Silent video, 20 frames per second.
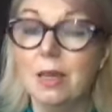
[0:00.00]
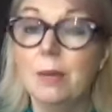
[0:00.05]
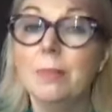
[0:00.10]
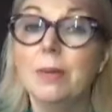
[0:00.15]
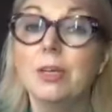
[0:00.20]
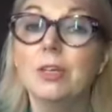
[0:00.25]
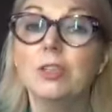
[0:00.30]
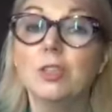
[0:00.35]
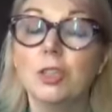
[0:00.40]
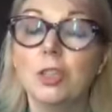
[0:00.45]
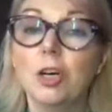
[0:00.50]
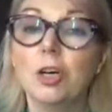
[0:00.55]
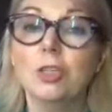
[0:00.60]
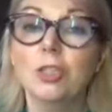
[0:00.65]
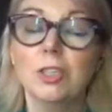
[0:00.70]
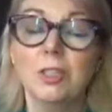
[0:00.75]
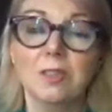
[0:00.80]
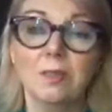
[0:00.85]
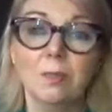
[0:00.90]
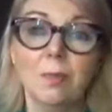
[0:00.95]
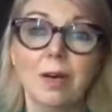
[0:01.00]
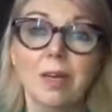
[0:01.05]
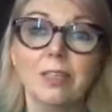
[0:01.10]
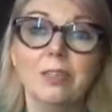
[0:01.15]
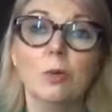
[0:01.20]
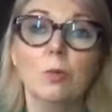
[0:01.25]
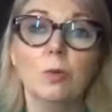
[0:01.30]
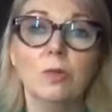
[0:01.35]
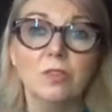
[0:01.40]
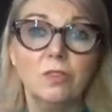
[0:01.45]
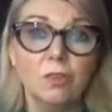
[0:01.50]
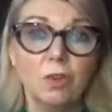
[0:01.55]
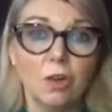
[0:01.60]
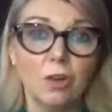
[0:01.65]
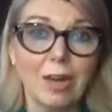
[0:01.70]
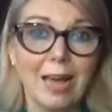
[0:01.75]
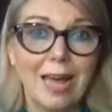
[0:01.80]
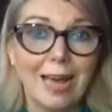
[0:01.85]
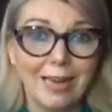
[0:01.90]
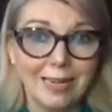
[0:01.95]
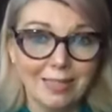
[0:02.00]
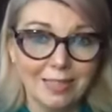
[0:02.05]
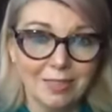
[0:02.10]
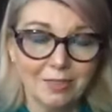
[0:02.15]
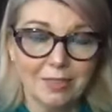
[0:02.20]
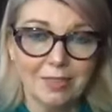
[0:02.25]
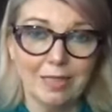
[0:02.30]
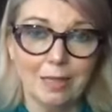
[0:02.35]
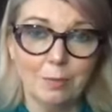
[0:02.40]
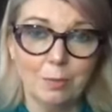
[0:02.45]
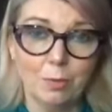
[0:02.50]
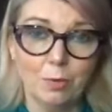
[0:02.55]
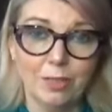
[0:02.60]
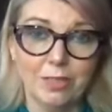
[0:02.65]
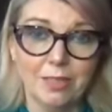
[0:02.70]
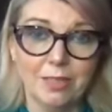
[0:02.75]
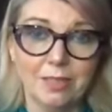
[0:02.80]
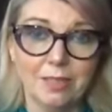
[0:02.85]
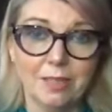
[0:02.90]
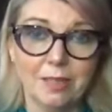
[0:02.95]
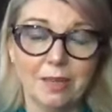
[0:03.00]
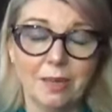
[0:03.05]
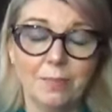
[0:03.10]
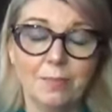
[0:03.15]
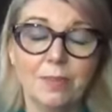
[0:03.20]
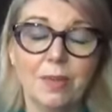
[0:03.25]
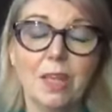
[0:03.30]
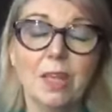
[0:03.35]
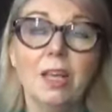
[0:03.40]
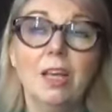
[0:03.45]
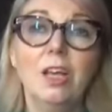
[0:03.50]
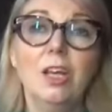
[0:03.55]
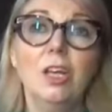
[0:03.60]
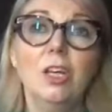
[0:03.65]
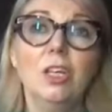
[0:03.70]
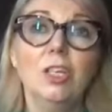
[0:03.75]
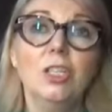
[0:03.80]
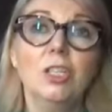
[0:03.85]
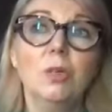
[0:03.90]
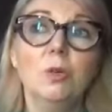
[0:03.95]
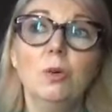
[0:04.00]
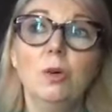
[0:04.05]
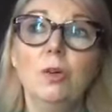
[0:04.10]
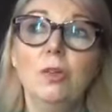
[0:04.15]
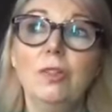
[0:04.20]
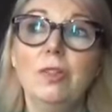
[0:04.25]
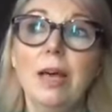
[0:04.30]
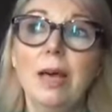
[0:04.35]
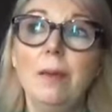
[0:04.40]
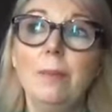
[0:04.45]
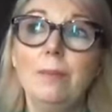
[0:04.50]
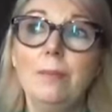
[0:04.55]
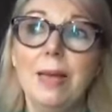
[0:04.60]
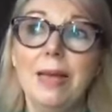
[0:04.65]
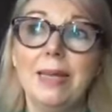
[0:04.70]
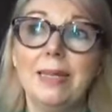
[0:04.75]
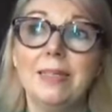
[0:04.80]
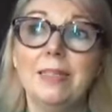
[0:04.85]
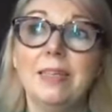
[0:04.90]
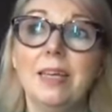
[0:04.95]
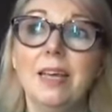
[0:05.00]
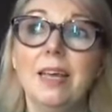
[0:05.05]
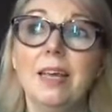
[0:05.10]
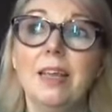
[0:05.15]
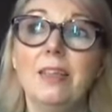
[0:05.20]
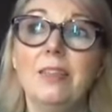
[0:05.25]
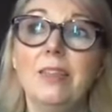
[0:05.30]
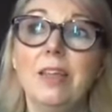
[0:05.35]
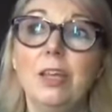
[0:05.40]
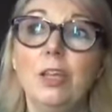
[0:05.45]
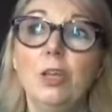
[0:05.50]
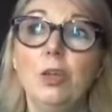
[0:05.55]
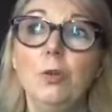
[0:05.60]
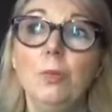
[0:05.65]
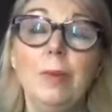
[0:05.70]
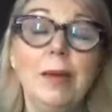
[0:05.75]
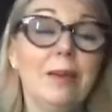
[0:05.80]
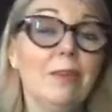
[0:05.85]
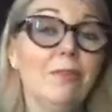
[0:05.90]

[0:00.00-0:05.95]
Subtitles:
because your conscious mind was not active at that point in time. So that meant that you may